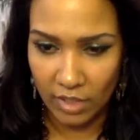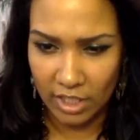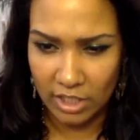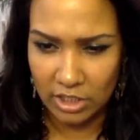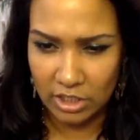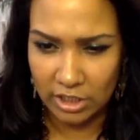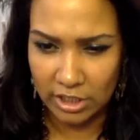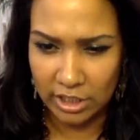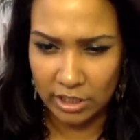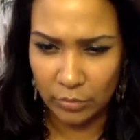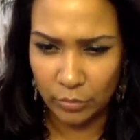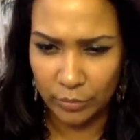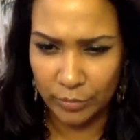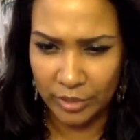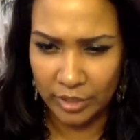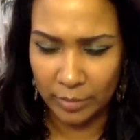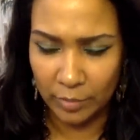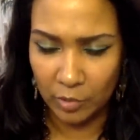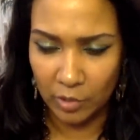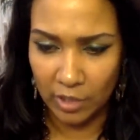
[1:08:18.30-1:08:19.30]
Angelina would
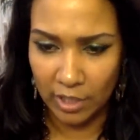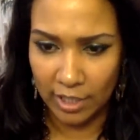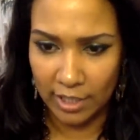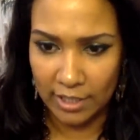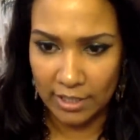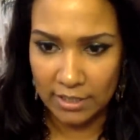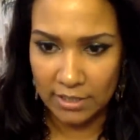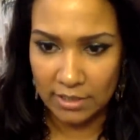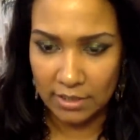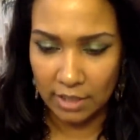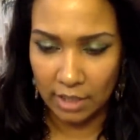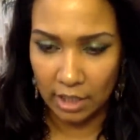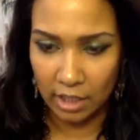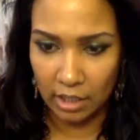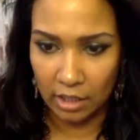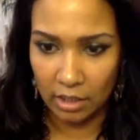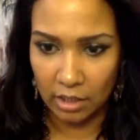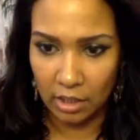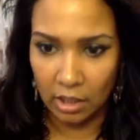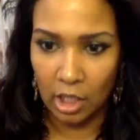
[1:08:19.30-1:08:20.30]
be a prize.
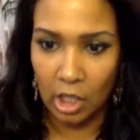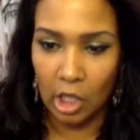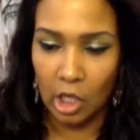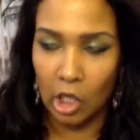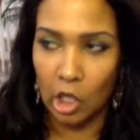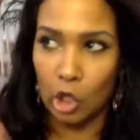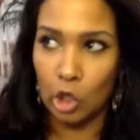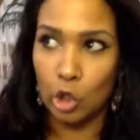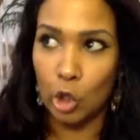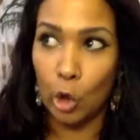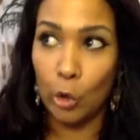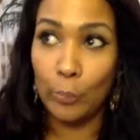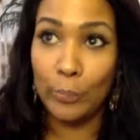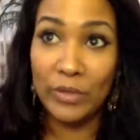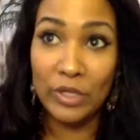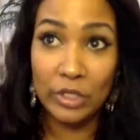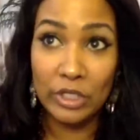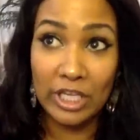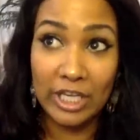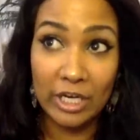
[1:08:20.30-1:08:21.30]
Like, no
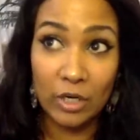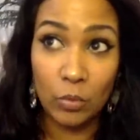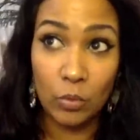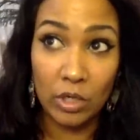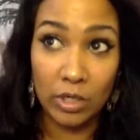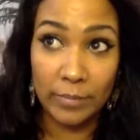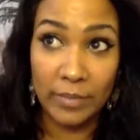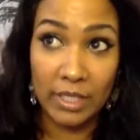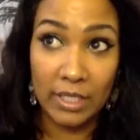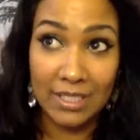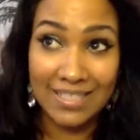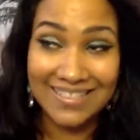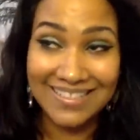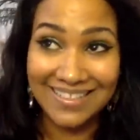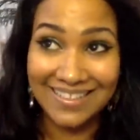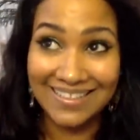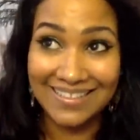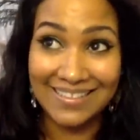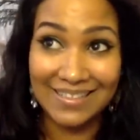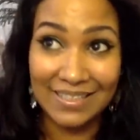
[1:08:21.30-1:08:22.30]
billionaire woman is
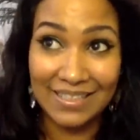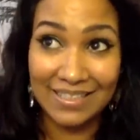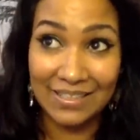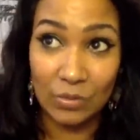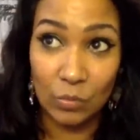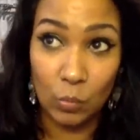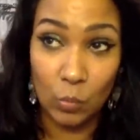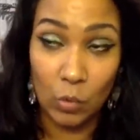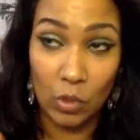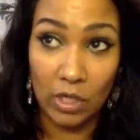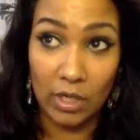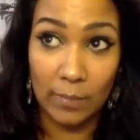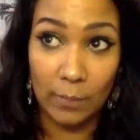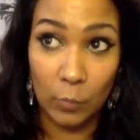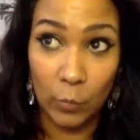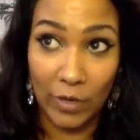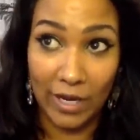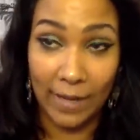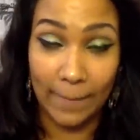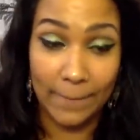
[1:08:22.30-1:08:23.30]
going to
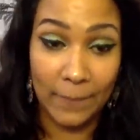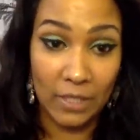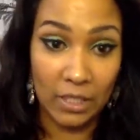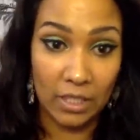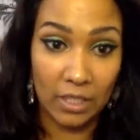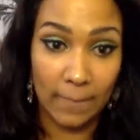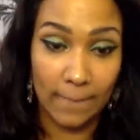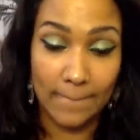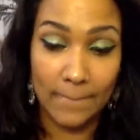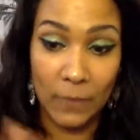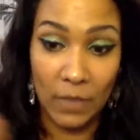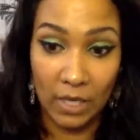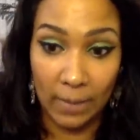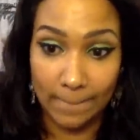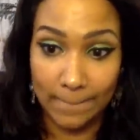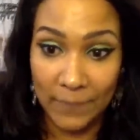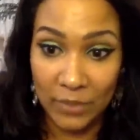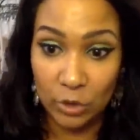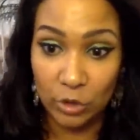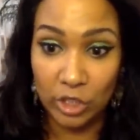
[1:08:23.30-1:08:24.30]
want Brad Pitt, but
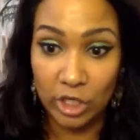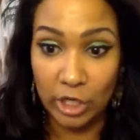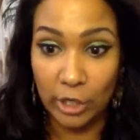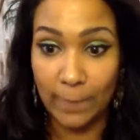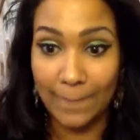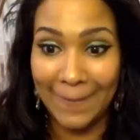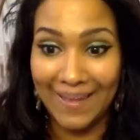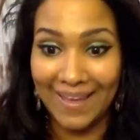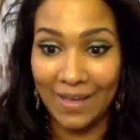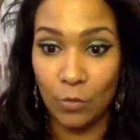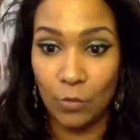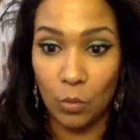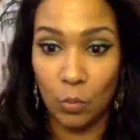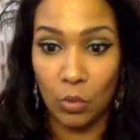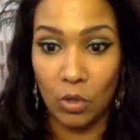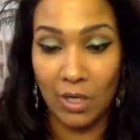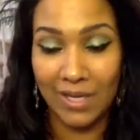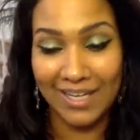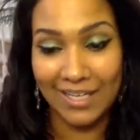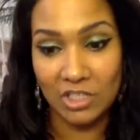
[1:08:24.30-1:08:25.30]
a billionaire man will
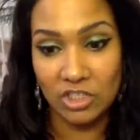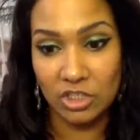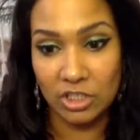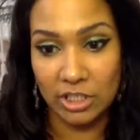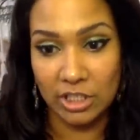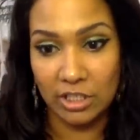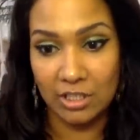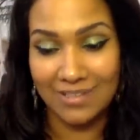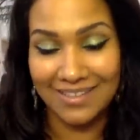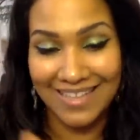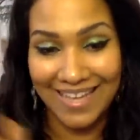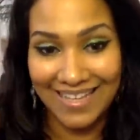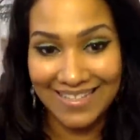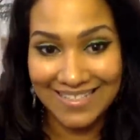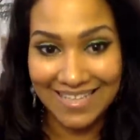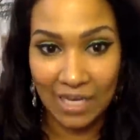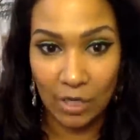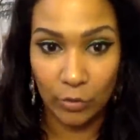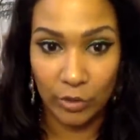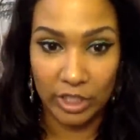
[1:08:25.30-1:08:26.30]
want Angelina.
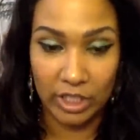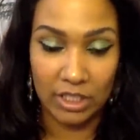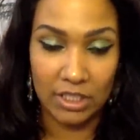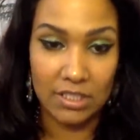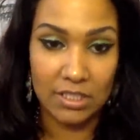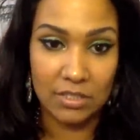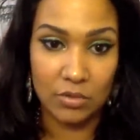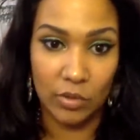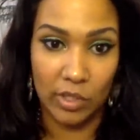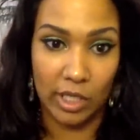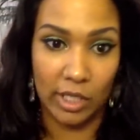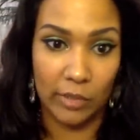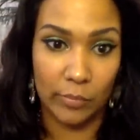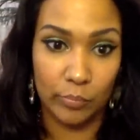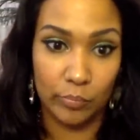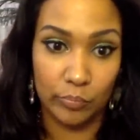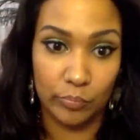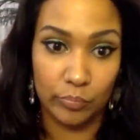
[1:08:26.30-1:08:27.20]
That's how it is. Okay.